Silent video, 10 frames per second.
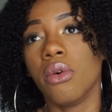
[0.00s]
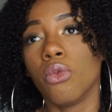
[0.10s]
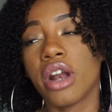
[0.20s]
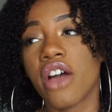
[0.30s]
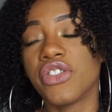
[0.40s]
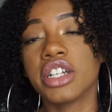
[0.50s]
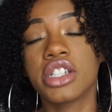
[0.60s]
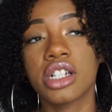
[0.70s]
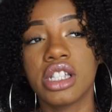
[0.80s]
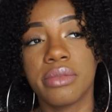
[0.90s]
when I
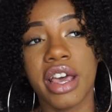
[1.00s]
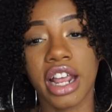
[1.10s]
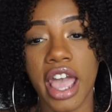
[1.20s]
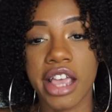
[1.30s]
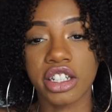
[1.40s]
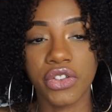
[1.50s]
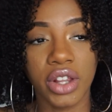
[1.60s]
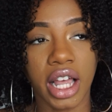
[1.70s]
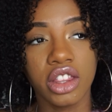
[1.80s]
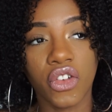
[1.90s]
first took this medication
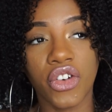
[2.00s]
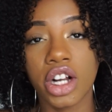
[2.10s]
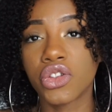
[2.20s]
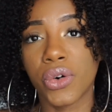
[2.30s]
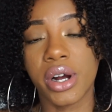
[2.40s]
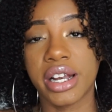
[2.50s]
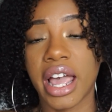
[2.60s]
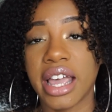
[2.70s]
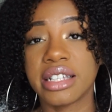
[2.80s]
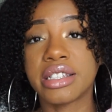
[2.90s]
for like the first four
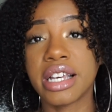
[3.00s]
days,